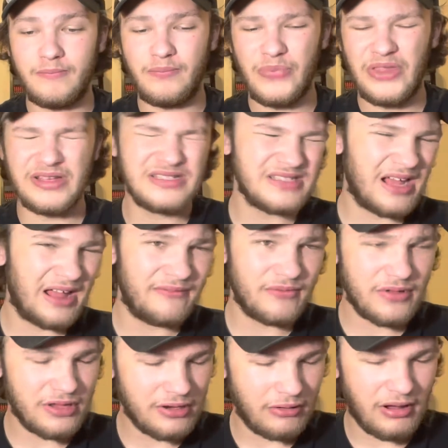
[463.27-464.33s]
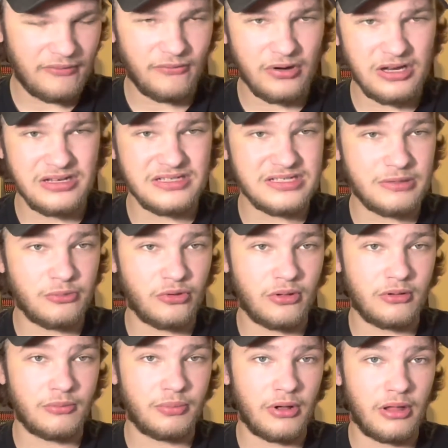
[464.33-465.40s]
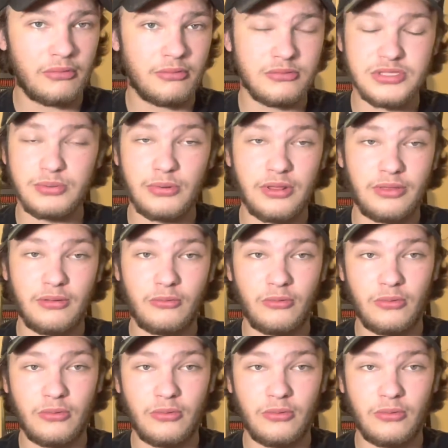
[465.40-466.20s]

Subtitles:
And I've run into similar problems with